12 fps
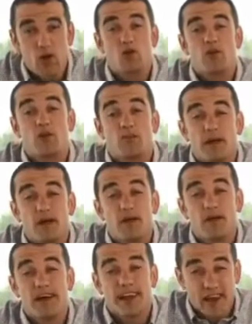So I'll see
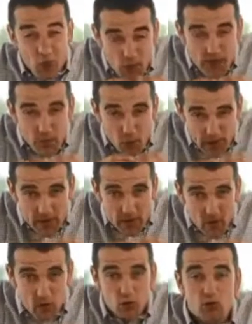you in the last
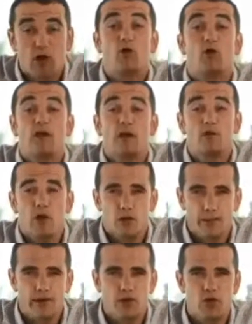video where we'll get to know a
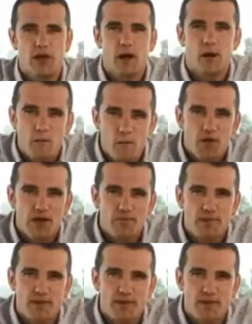person who's very